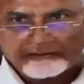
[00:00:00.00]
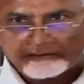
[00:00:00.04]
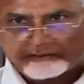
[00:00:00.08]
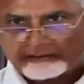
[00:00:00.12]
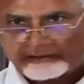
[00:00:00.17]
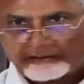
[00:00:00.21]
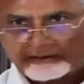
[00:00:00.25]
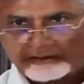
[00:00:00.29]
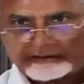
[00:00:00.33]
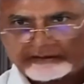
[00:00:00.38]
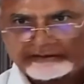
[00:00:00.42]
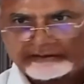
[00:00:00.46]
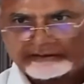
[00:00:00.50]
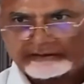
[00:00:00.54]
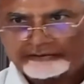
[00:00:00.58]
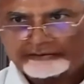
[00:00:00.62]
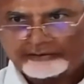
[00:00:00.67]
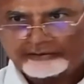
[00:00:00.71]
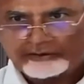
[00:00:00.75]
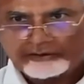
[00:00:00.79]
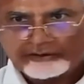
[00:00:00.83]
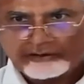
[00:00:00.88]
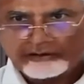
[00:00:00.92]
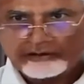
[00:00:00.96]

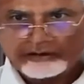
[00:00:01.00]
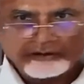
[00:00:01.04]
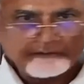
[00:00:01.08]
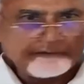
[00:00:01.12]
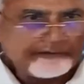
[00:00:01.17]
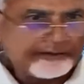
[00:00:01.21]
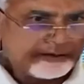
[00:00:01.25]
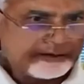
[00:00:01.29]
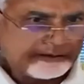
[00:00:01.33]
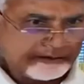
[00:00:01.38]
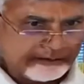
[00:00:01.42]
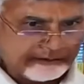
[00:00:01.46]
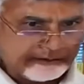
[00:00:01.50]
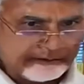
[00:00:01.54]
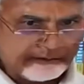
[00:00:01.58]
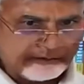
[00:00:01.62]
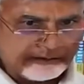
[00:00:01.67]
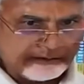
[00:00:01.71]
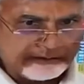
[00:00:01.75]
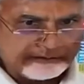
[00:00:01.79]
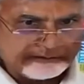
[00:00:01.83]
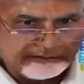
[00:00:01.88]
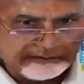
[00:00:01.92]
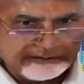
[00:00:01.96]
Youngsters, you are all aware
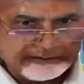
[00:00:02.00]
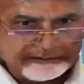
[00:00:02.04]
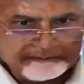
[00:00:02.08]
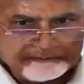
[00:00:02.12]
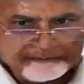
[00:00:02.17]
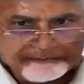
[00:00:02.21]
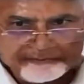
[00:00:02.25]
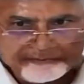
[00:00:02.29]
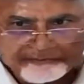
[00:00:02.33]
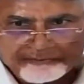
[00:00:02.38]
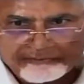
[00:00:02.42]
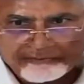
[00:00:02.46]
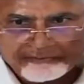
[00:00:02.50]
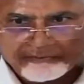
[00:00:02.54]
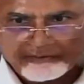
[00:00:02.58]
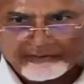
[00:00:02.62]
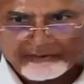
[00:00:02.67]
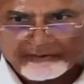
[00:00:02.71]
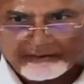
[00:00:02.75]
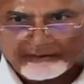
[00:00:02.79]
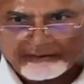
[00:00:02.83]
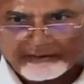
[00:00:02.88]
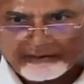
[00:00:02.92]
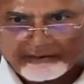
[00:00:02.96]
technology.
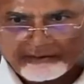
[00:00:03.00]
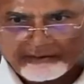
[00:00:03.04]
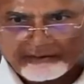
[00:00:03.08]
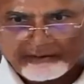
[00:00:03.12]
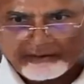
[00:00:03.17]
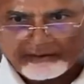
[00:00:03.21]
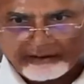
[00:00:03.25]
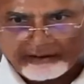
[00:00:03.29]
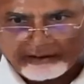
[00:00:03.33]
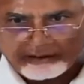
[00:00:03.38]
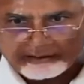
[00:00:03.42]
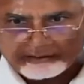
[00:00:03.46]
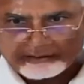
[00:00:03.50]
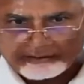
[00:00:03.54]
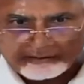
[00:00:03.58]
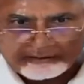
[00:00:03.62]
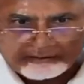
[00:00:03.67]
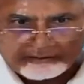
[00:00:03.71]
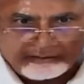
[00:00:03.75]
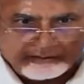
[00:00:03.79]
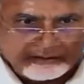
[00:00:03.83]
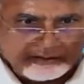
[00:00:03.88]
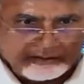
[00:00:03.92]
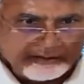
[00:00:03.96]
At
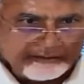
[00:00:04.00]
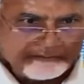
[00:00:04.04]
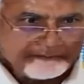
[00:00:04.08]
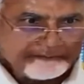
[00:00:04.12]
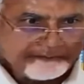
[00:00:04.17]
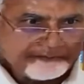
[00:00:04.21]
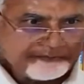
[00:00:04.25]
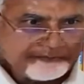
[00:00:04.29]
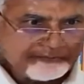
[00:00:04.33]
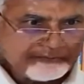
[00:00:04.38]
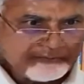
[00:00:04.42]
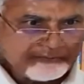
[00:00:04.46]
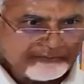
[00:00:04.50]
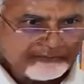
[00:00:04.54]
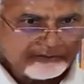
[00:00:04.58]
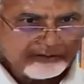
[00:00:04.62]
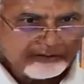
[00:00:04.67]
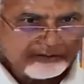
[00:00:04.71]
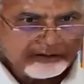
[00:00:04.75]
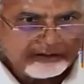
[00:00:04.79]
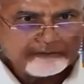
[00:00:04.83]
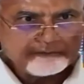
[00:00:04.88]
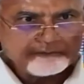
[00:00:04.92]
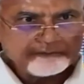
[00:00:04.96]
that time,
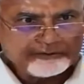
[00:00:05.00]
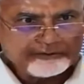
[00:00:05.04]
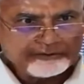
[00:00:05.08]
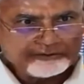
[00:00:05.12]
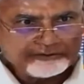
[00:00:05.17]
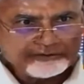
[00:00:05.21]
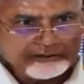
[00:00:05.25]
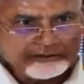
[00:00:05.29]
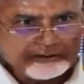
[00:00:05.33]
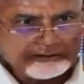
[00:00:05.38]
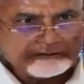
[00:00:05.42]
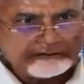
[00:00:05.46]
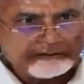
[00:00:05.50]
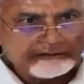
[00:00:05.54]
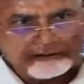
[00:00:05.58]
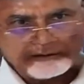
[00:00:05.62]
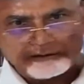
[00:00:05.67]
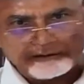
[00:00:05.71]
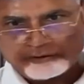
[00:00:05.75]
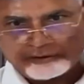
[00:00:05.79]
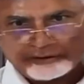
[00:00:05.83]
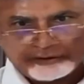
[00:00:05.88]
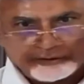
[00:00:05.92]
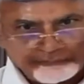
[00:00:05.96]
I visualized
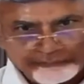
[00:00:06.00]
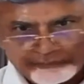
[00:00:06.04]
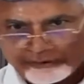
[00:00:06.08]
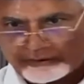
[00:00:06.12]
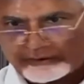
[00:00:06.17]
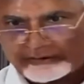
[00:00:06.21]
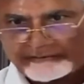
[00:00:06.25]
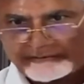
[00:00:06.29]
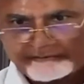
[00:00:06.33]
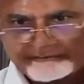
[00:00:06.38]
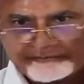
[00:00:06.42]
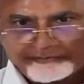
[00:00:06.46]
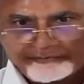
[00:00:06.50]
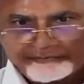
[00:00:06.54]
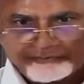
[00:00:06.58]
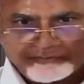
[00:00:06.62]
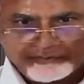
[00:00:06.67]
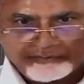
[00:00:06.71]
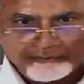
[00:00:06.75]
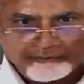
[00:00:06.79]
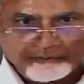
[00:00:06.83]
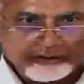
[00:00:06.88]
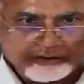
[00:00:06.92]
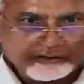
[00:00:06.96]
all over the world
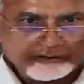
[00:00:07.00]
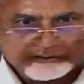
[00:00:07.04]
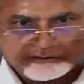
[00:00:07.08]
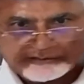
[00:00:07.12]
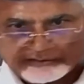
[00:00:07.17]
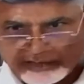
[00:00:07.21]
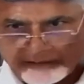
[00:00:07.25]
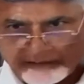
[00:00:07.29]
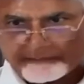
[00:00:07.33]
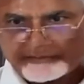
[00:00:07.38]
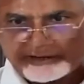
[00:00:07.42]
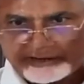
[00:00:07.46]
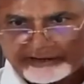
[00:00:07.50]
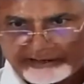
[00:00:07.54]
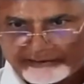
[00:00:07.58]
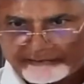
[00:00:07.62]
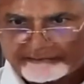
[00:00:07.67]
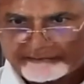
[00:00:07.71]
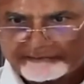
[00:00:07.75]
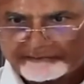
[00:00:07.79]
what is happening.